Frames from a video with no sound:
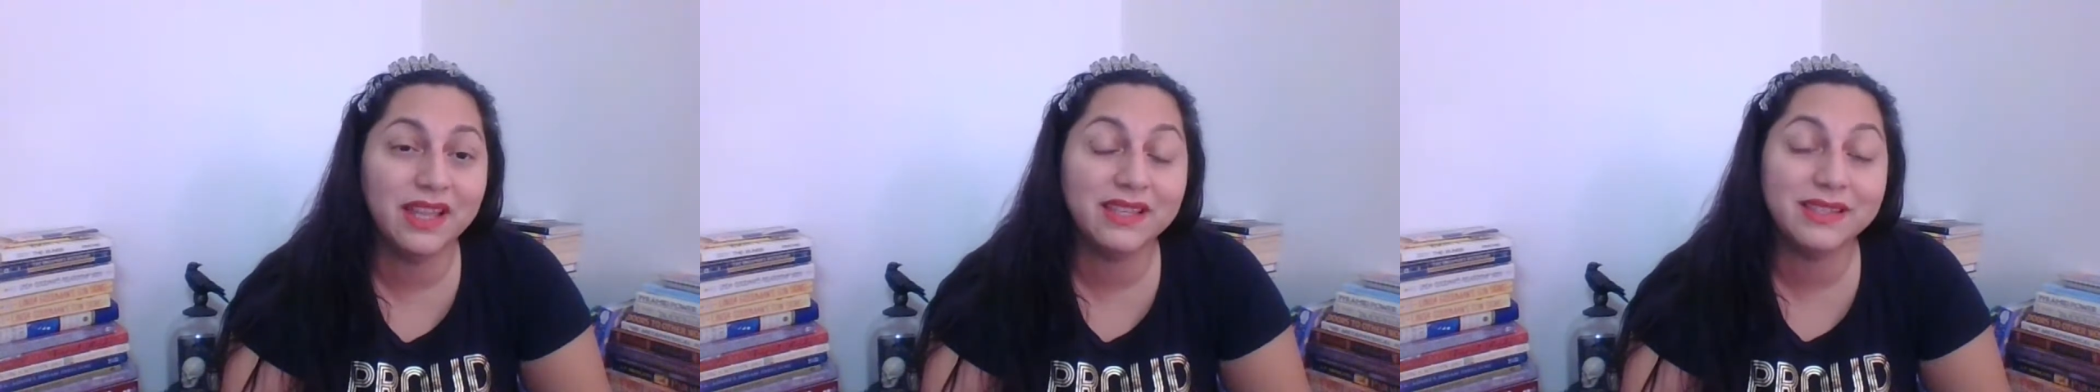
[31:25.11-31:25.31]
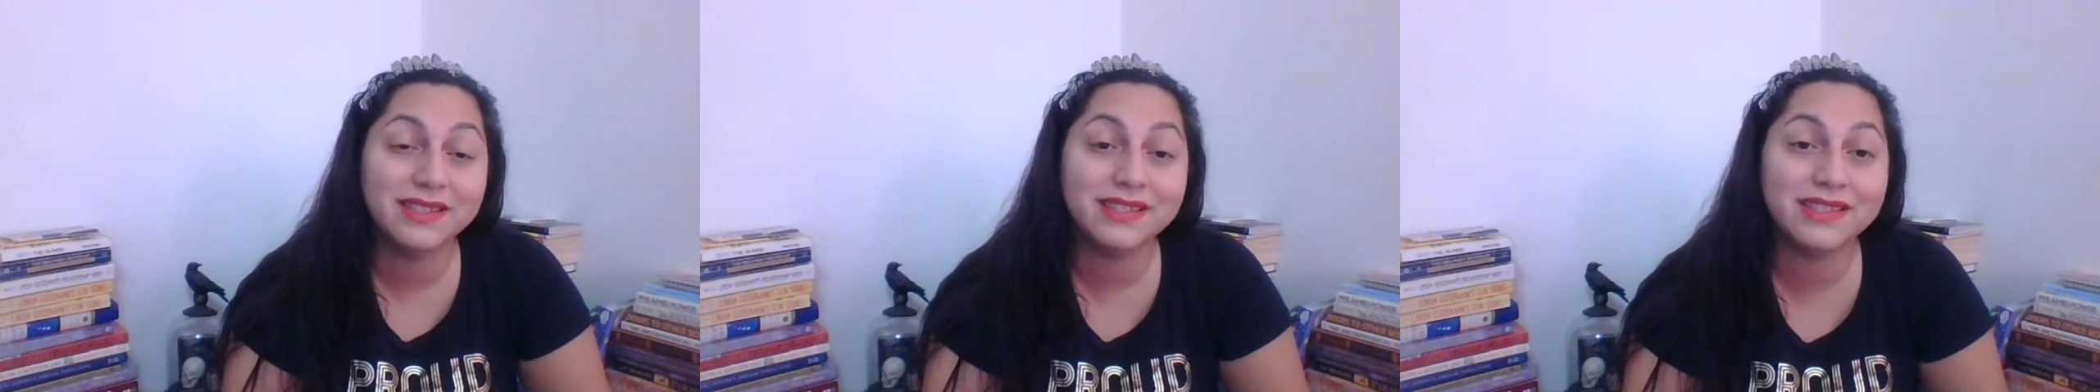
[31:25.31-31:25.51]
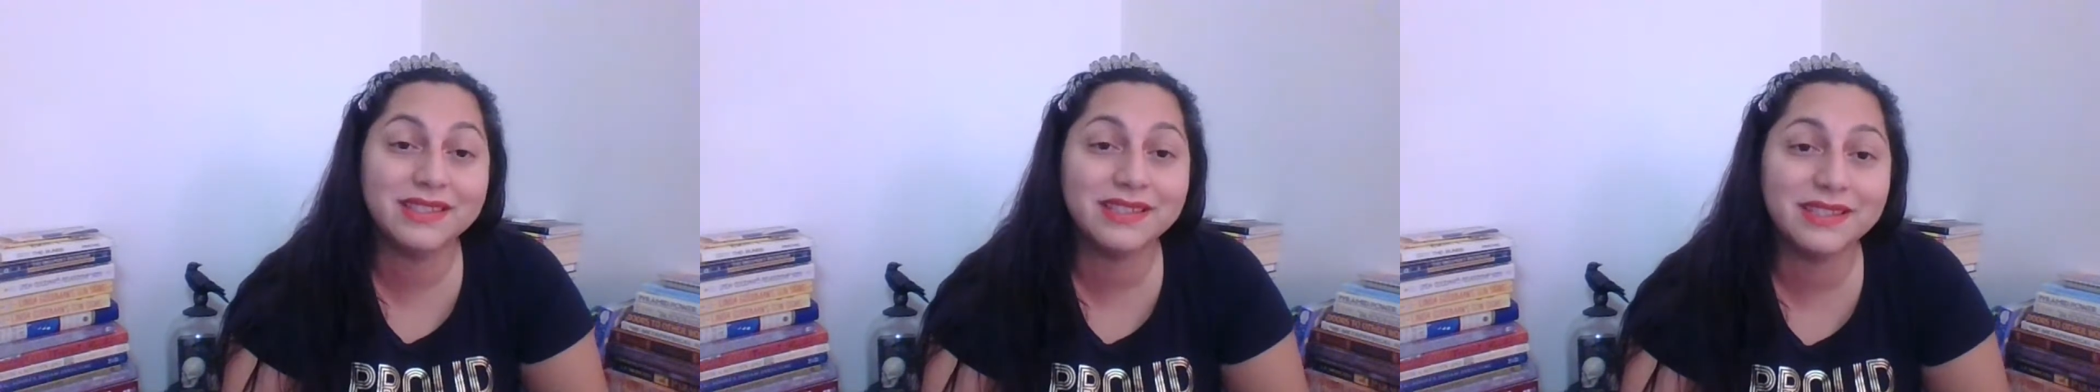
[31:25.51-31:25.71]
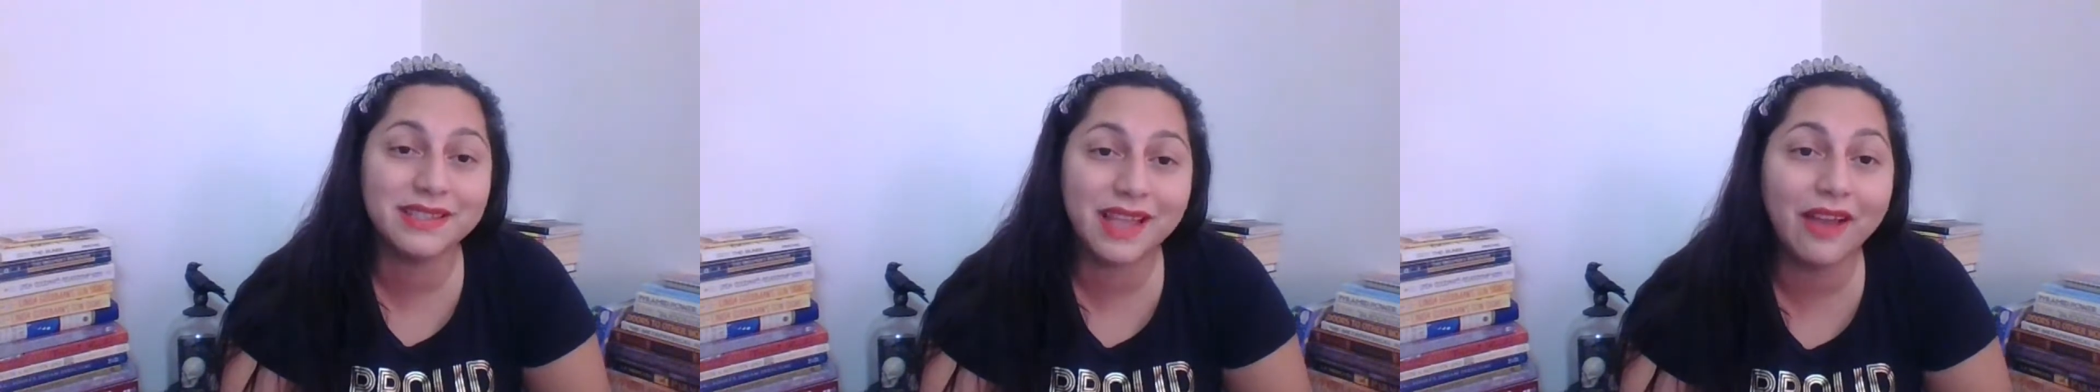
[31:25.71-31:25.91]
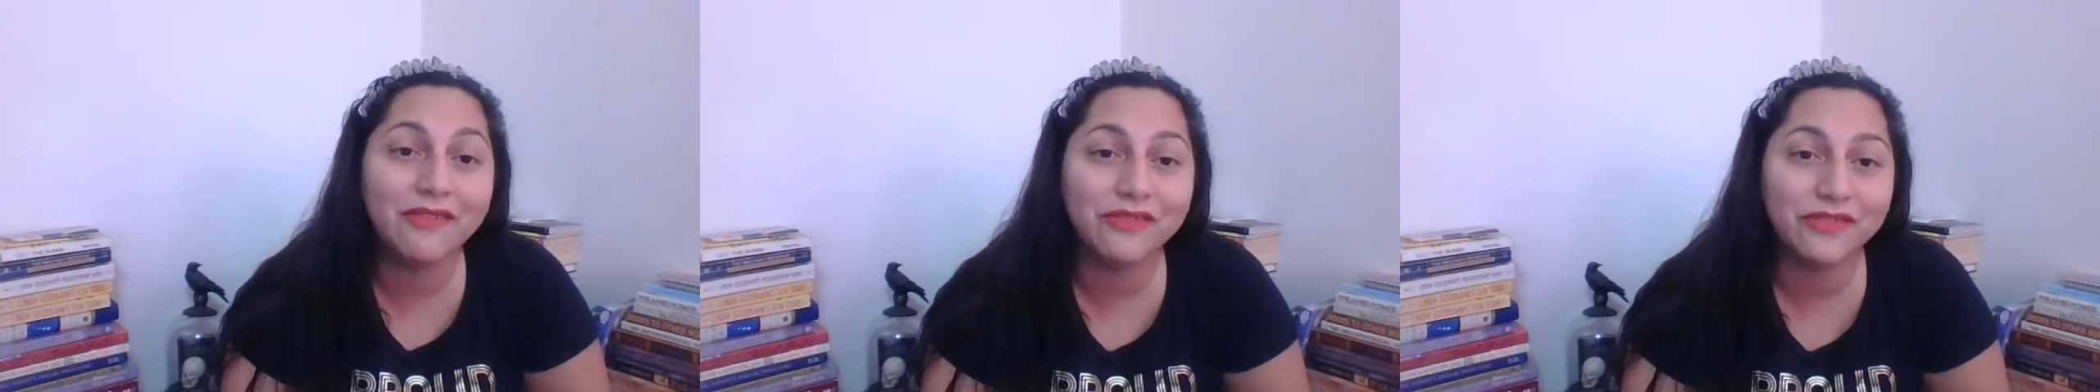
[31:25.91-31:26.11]

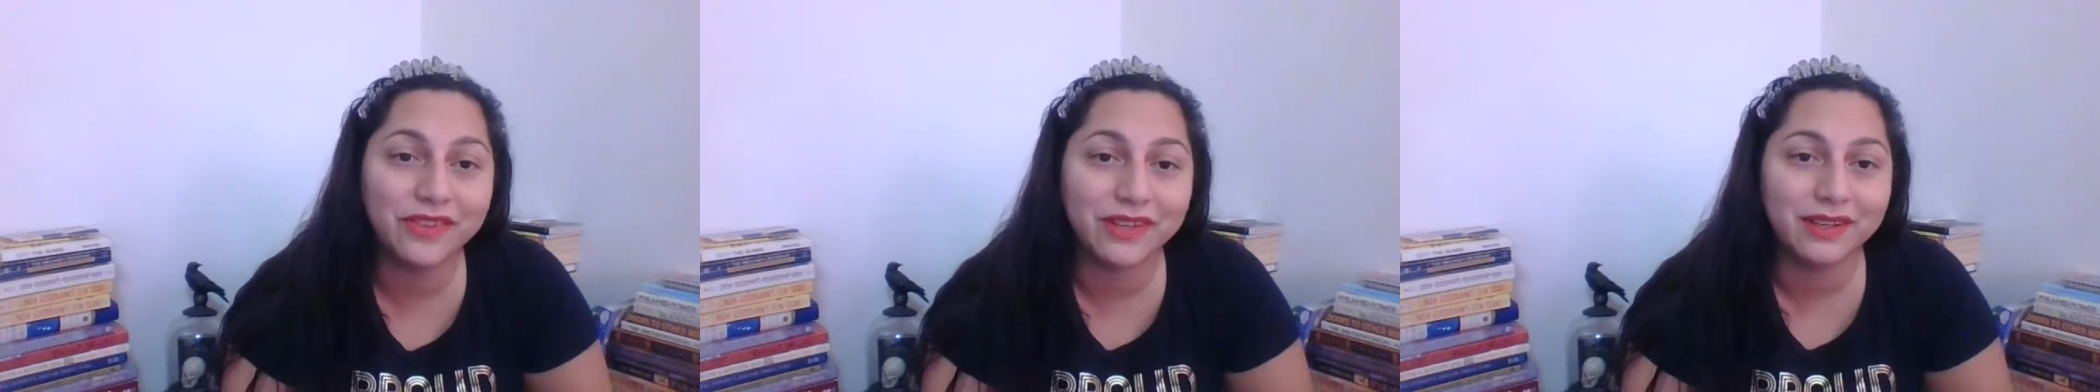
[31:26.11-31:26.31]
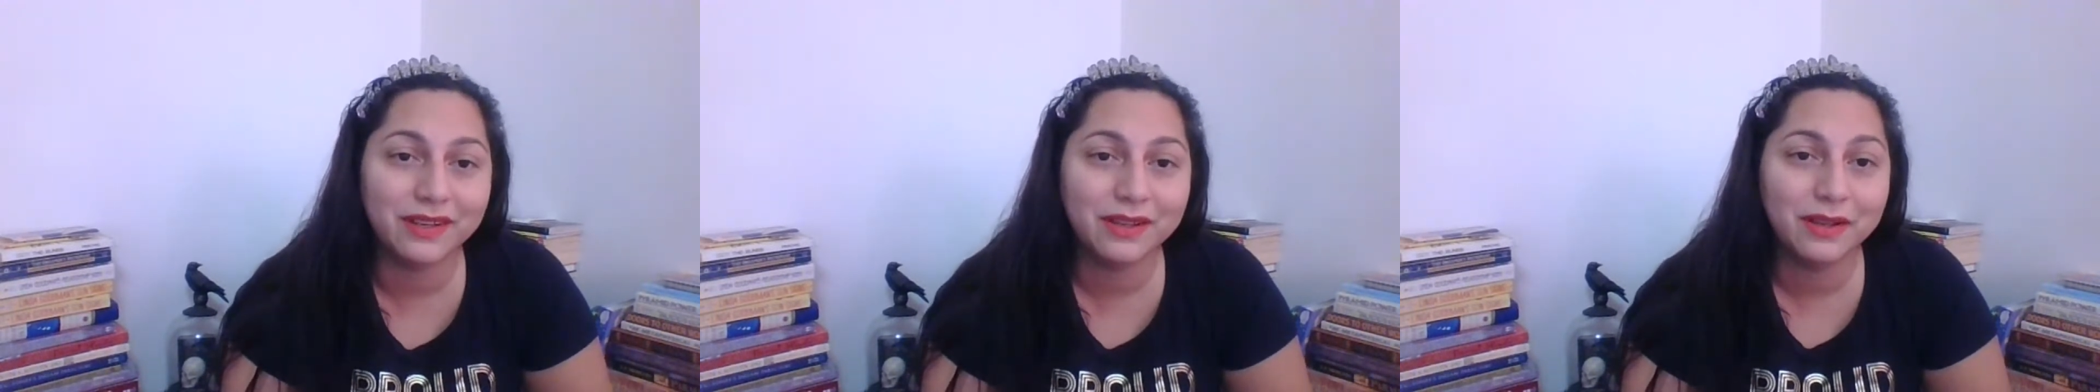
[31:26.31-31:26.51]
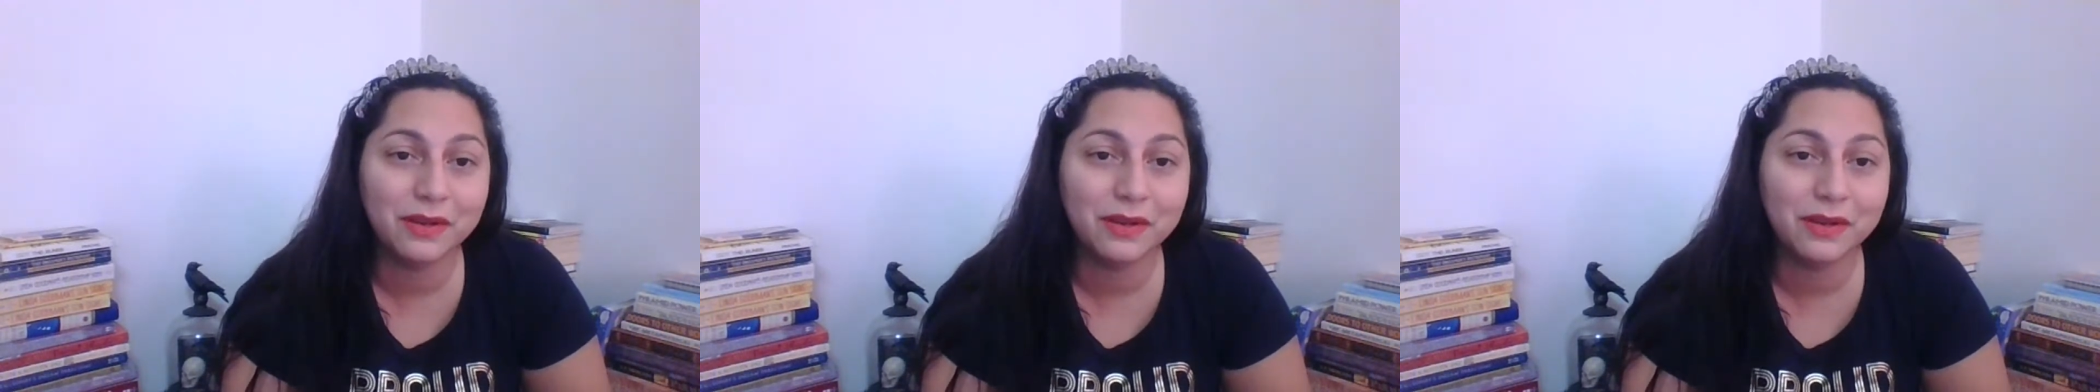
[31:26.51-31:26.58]
7